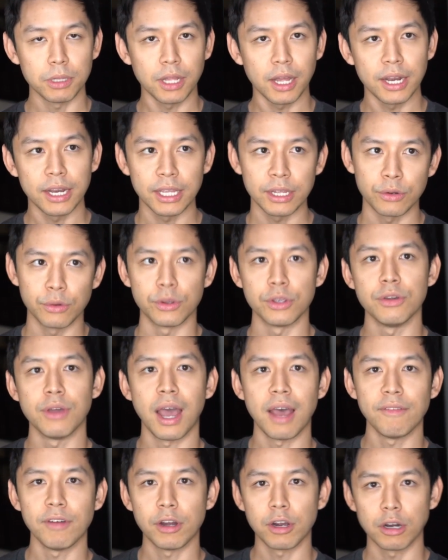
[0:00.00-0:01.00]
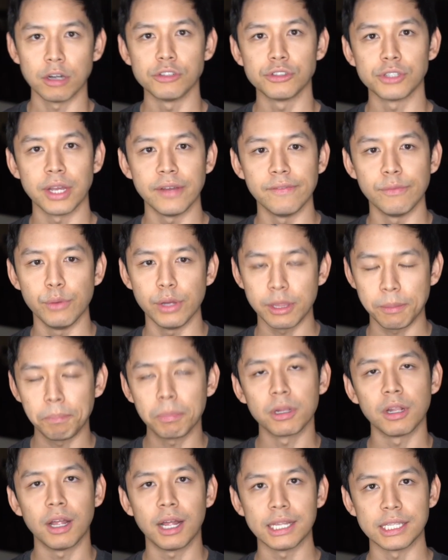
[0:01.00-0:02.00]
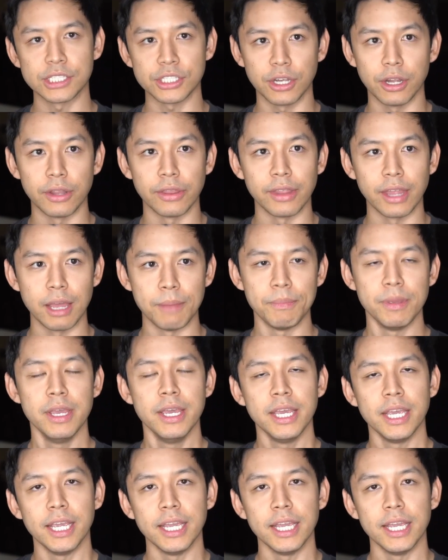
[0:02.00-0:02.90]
plotting or you have a hard drive with plots on them,